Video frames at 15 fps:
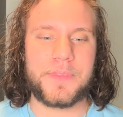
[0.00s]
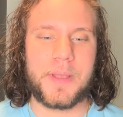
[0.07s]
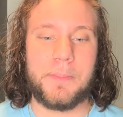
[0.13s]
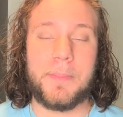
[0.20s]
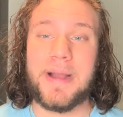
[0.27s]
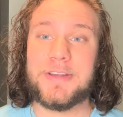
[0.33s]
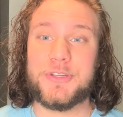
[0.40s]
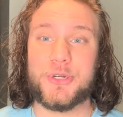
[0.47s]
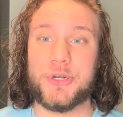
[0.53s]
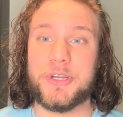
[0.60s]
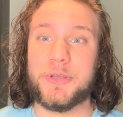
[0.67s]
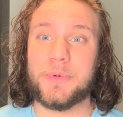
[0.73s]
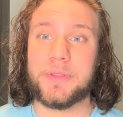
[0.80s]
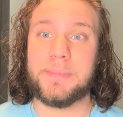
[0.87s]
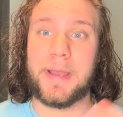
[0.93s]
my
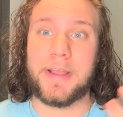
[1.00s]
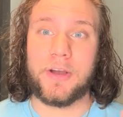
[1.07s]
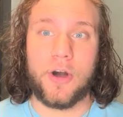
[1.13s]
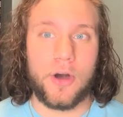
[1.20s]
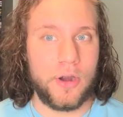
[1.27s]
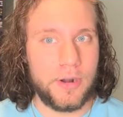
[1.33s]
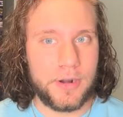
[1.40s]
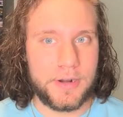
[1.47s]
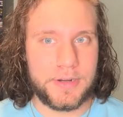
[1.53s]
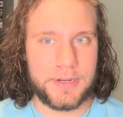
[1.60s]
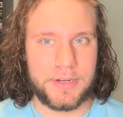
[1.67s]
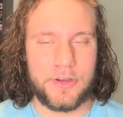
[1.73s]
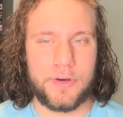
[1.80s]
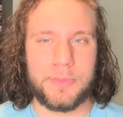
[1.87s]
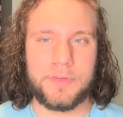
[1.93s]
journey with my car.
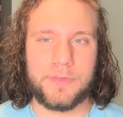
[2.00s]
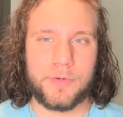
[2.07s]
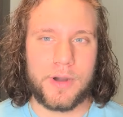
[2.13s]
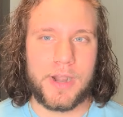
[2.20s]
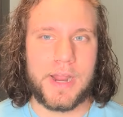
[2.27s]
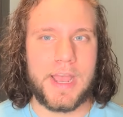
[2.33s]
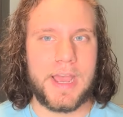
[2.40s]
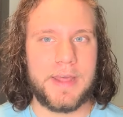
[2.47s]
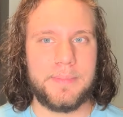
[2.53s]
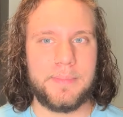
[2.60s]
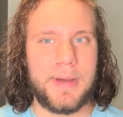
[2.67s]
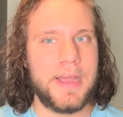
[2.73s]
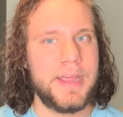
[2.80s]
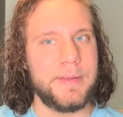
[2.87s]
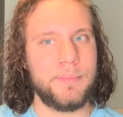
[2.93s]
You know, before I had
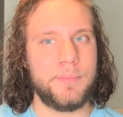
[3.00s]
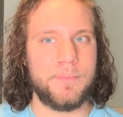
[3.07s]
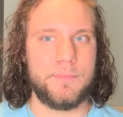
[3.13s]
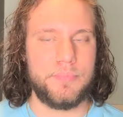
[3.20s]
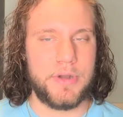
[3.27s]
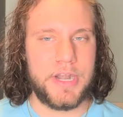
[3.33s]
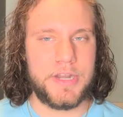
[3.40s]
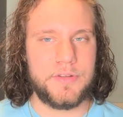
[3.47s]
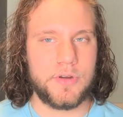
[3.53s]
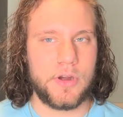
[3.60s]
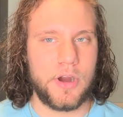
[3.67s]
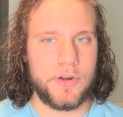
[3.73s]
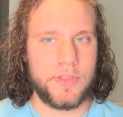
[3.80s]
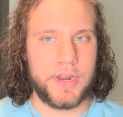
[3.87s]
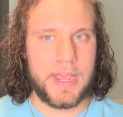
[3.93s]
my brand new
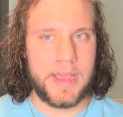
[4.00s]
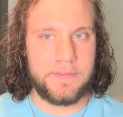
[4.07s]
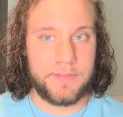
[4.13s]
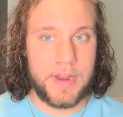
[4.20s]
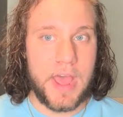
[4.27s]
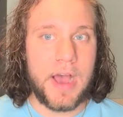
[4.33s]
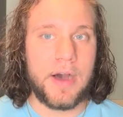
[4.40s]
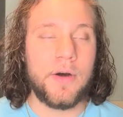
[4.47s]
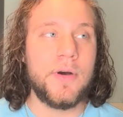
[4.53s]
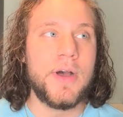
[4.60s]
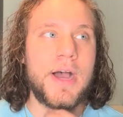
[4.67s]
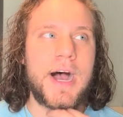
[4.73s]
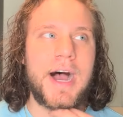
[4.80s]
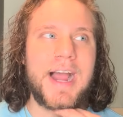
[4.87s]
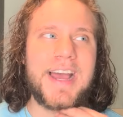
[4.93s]
car that I have now,
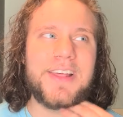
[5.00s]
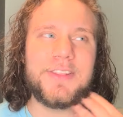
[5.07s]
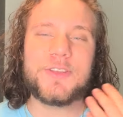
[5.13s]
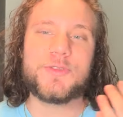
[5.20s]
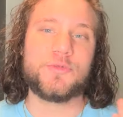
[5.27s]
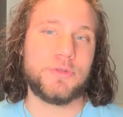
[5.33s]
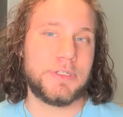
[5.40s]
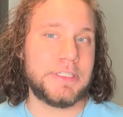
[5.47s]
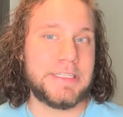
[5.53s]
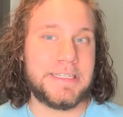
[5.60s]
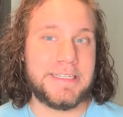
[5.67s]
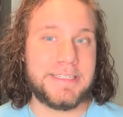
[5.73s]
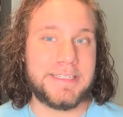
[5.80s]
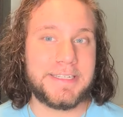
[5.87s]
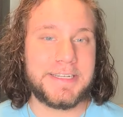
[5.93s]
I had this
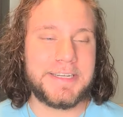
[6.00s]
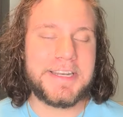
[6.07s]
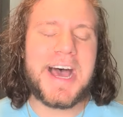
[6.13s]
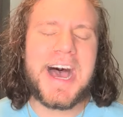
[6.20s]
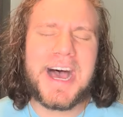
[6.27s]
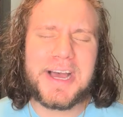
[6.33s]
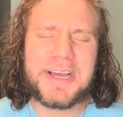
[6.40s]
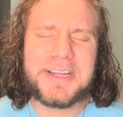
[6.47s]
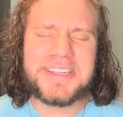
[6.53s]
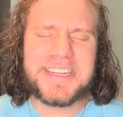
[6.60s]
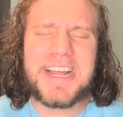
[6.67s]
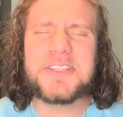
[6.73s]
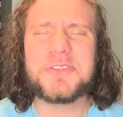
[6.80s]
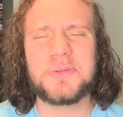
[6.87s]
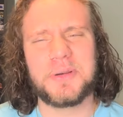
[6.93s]
really not
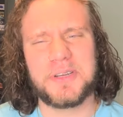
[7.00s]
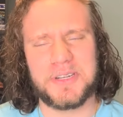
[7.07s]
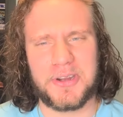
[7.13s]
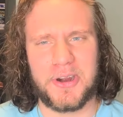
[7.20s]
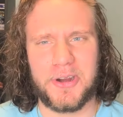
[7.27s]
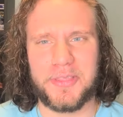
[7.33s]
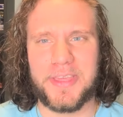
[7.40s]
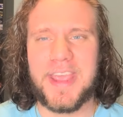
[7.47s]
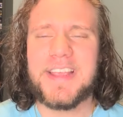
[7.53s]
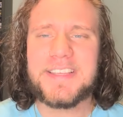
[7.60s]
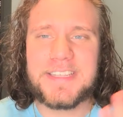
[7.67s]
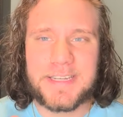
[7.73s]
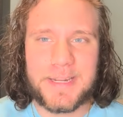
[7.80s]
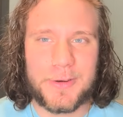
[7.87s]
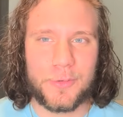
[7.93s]
so good car. The
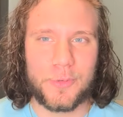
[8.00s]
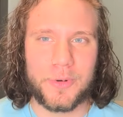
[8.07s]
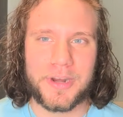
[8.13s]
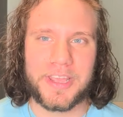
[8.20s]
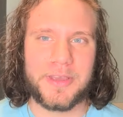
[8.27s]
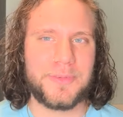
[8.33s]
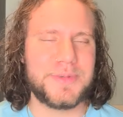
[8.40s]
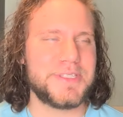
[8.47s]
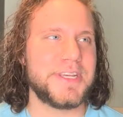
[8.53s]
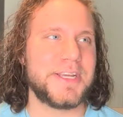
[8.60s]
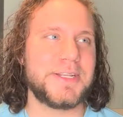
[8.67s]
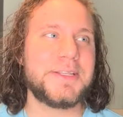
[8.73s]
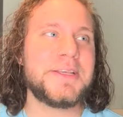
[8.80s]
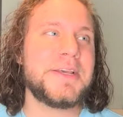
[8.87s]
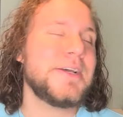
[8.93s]
AC didn't work. It was
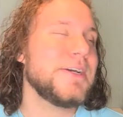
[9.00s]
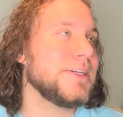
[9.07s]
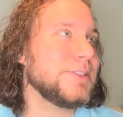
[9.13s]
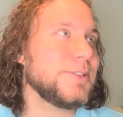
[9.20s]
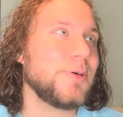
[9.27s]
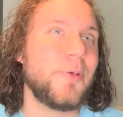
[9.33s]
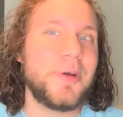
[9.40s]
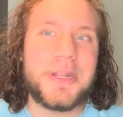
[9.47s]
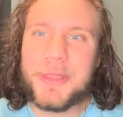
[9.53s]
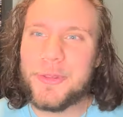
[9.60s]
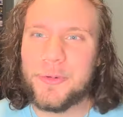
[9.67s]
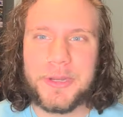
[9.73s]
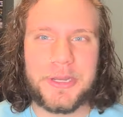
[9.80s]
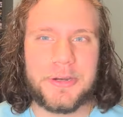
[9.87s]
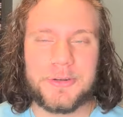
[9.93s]
like
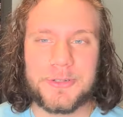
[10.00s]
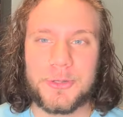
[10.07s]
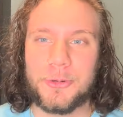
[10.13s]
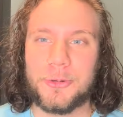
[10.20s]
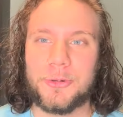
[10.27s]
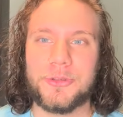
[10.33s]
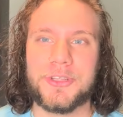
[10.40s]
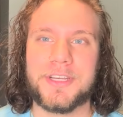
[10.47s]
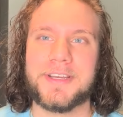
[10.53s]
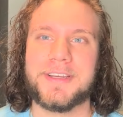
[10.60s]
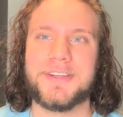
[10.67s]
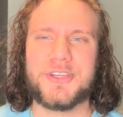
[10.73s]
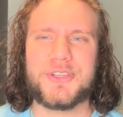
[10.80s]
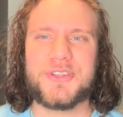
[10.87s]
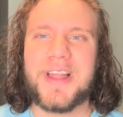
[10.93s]
23 years old,
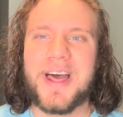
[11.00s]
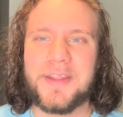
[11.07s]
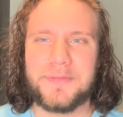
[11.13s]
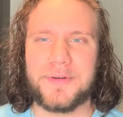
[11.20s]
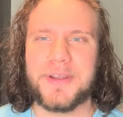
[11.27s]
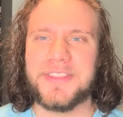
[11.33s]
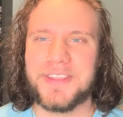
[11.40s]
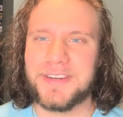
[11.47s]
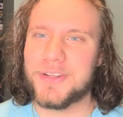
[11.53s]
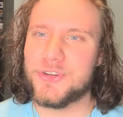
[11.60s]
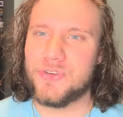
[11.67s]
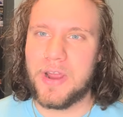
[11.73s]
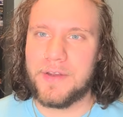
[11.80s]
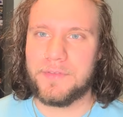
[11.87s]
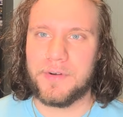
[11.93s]
just not a fun thing to
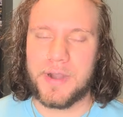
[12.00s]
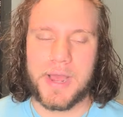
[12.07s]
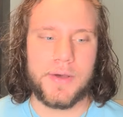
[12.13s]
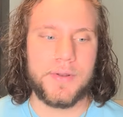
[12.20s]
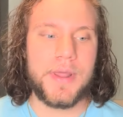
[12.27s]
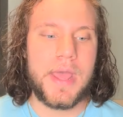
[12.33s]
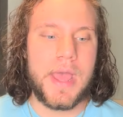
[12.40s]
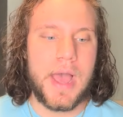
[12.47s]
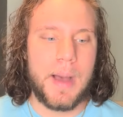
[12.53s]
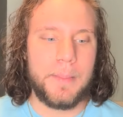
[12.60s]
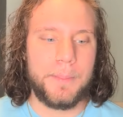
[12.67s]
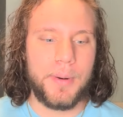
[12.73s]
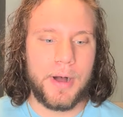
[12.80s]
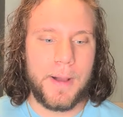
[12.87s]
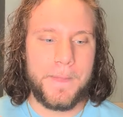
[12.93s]
drive around.
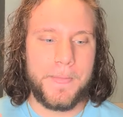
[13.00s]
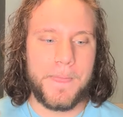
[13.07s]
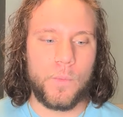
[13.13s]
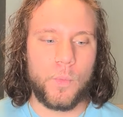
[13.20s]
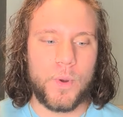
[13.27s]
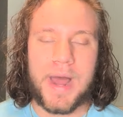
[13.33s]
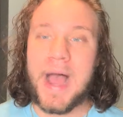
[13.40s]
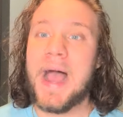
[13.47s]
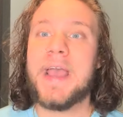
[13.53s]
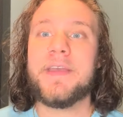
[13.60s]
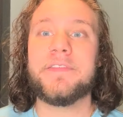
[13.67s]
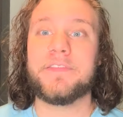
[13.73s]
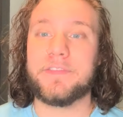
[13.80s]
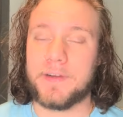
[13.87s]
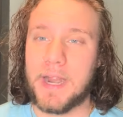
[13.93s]
But when I
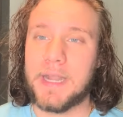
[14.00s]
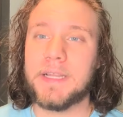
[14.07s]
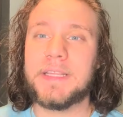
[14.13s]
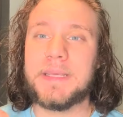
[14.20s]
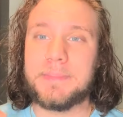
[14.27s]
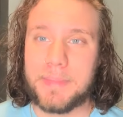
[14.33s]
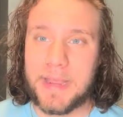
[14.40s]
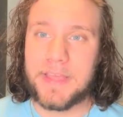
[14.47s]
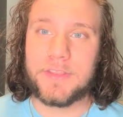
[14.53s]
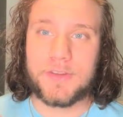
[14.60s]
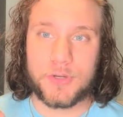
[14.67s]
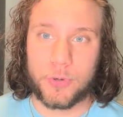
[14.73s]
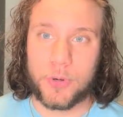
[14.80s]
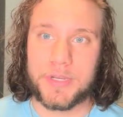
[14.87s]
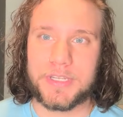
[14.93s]
finally made the
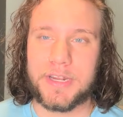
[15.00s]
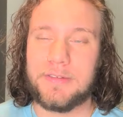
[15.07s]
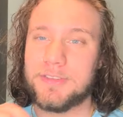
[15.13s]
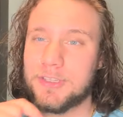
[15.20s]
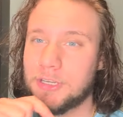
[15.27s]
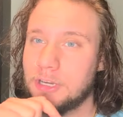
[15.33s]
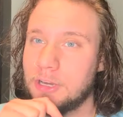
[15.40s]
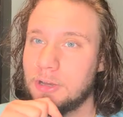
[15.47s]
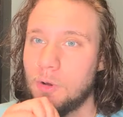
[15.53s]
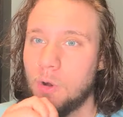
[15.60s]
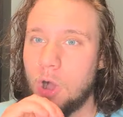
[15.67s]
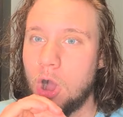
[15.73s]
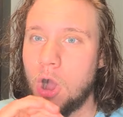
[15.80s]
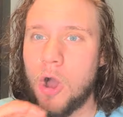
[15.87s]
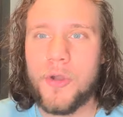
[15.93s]
choice and I was
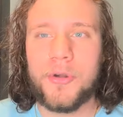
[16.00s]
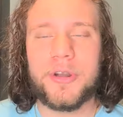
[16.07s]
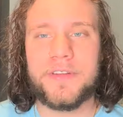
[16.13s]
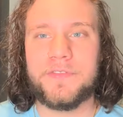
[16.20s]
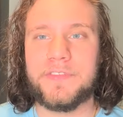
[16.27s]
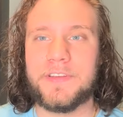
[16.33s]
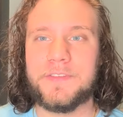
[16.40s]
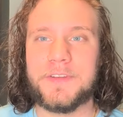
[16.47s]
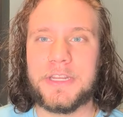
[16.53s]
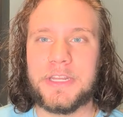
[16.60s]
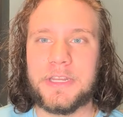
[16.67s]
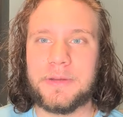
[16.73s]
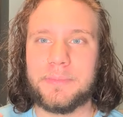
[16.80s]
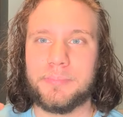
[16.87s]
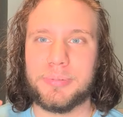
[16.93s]

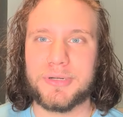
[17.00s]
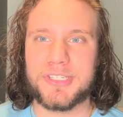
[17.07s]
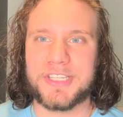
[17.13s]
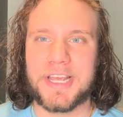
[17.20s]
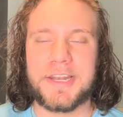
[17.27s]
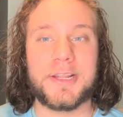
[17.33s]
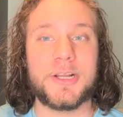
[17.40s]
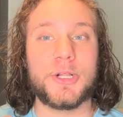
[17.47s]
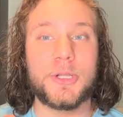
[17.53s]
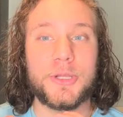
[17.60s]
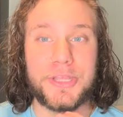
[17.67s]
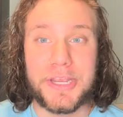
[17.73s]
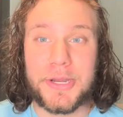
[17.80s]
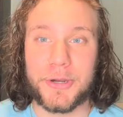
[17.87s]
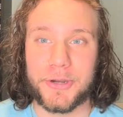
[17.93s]
150%
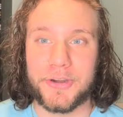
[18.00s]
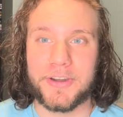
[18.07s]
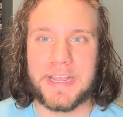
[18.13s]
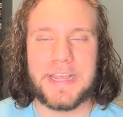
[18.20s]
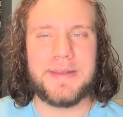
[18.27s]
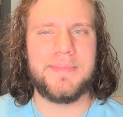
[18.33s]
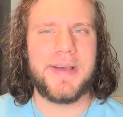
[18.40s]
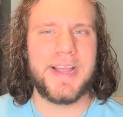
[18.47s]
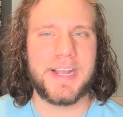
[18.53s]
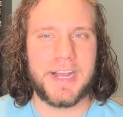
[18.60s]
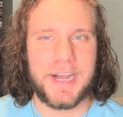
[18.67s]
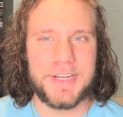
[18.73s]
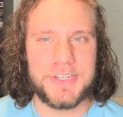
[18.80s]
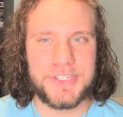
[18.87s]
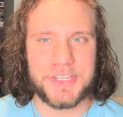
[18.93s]
clear in my
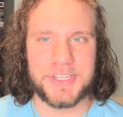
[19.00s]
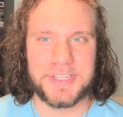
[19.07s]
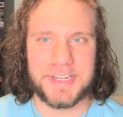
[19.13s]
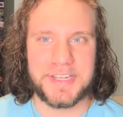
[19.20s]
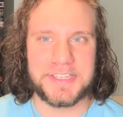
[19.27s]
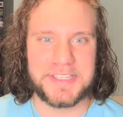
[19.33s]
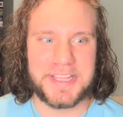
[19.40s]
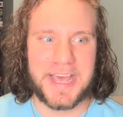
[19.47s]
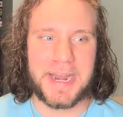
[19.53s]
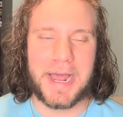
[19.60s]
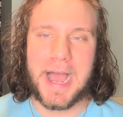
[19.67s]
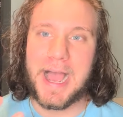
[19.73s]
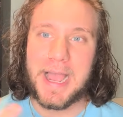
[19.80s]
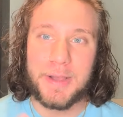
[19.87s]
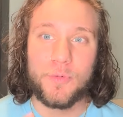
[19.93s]
consciousness that
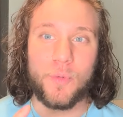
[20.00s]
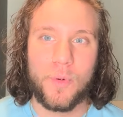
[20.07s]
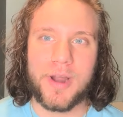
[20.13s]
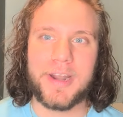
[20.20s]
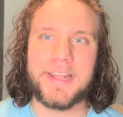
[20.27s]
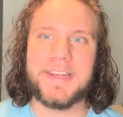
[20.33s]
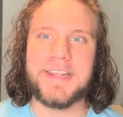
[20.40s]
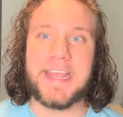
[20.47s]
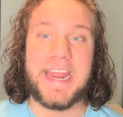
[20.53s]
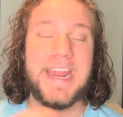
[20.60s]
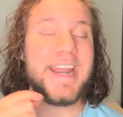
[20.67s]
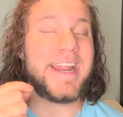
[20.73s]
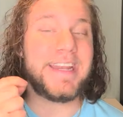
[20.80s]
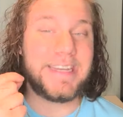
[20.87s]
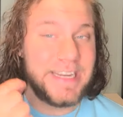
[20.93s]
I wanted
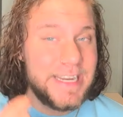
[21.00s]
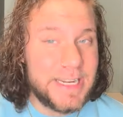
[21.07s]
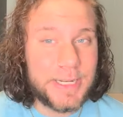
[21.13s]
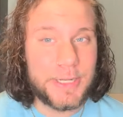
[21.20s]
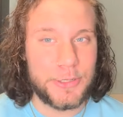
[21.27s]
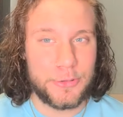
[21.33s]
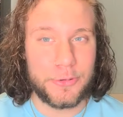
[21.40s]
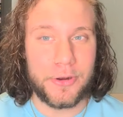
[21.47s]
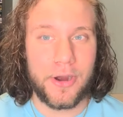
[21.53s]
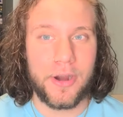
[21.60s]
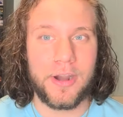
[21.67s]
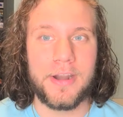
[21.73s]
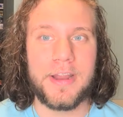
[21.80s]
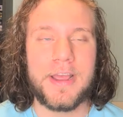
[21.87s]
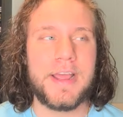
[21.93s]
and I needed a new
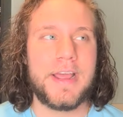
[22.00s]
car,